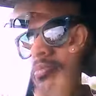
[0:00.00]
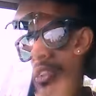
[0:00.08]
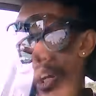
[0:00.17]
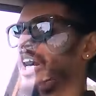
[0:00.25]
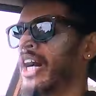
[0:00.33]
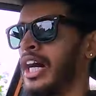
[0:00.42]

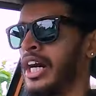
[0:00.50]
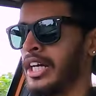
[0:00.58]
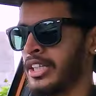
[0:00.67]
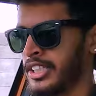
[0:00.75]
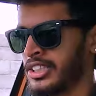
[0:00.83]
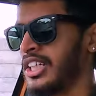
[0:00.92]
Okay,
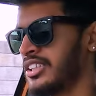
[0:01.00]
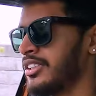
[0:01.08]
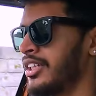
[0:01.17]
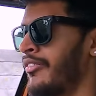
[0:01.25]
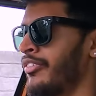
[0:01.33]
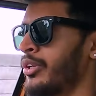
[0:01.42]
this
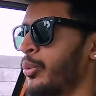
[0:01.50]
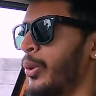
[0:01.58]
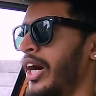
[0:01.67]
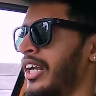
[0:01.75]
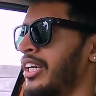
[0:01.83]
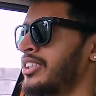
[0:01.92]
doesn't come with a
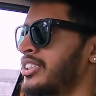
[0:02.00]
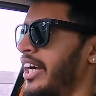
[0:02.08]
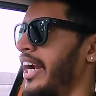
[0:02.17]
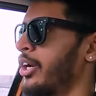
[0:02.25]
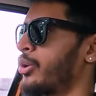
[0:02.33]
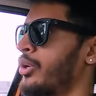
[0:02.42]
wireless
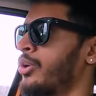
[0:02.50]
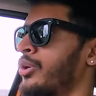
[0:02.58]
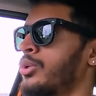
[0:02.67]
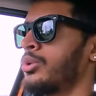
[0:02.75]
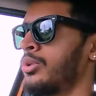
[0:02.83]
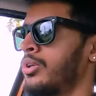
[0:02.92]
Android
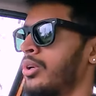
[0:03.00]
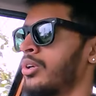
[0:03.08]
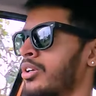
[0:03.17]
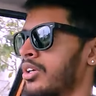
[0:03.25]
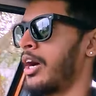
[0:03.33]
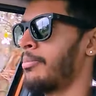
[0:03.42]
Auto
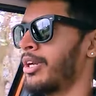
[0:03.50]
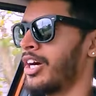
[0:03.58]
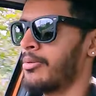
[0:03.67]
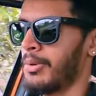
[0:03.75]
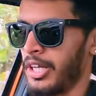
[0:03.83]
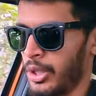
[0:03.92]
or Apple
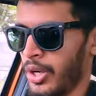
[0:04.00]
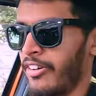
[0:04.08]
CarPlay.